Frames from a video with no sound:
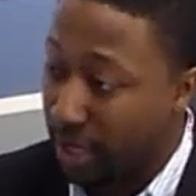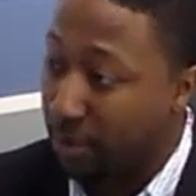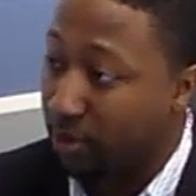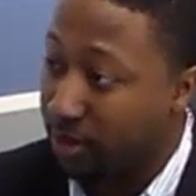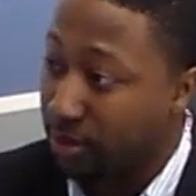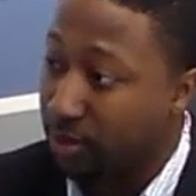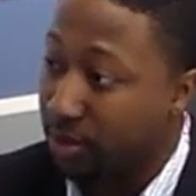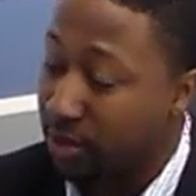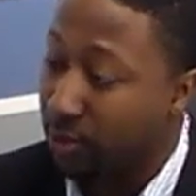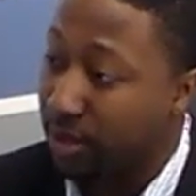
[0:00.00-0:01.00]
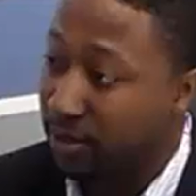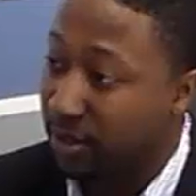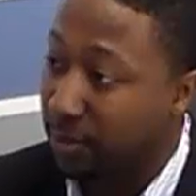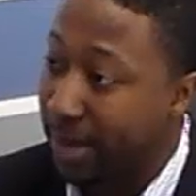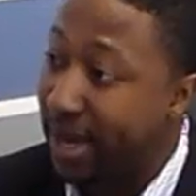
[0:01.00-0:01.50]
came across those
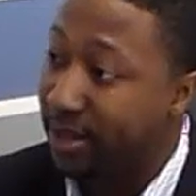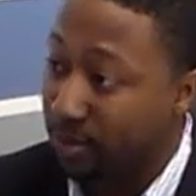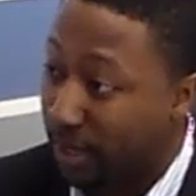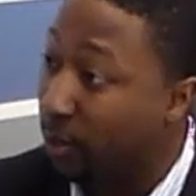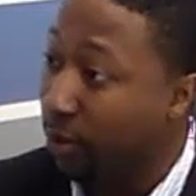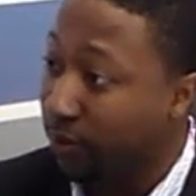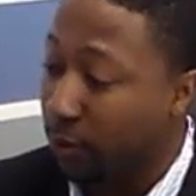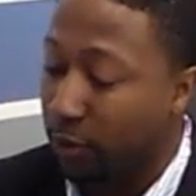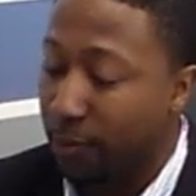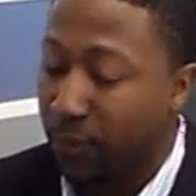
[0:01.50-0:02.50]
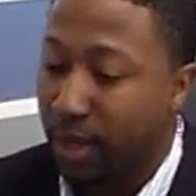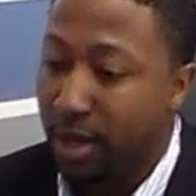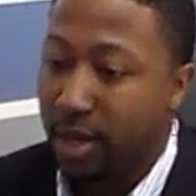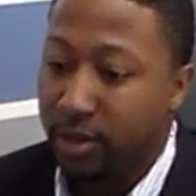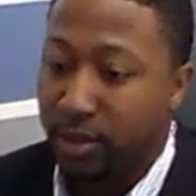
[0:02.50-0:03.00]
situations in the past when I worked for
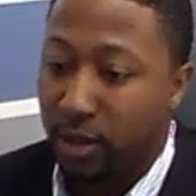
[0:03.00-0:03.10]
him.